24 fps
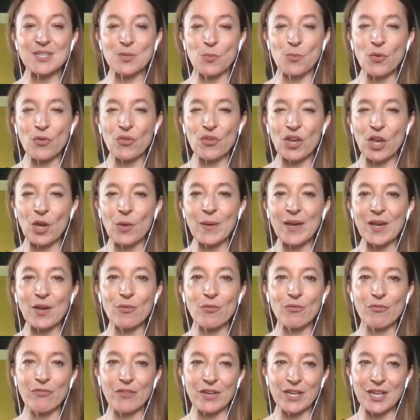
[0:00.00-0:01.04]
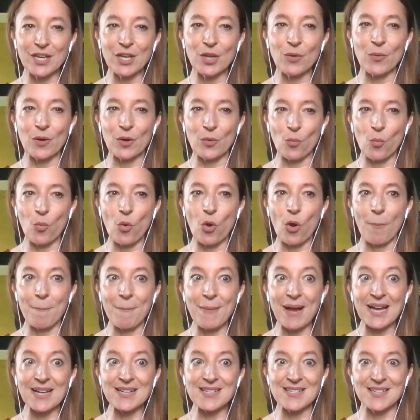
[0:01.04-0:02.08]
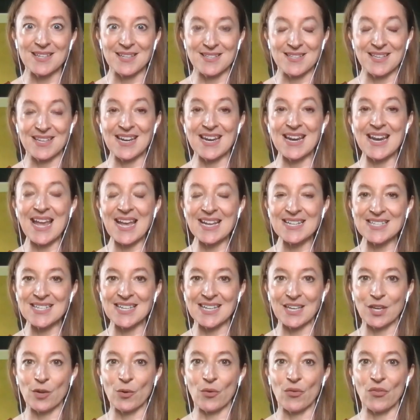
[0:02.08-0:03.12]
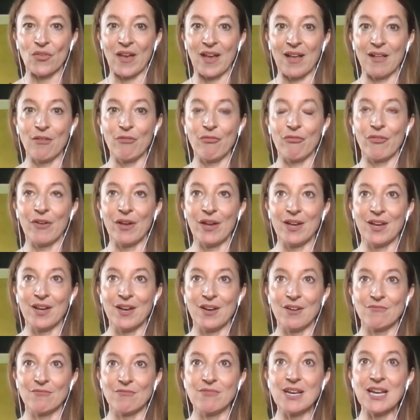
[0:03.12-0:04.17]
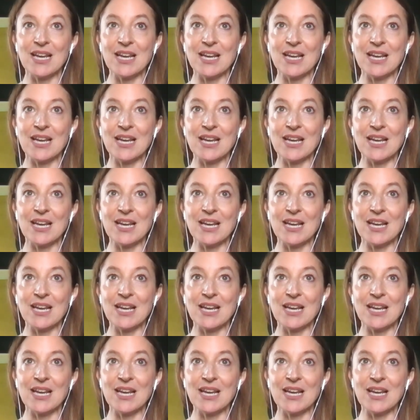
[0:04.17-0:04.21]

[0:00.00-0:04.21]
But actually what's going on for you and what matters, and letting yourself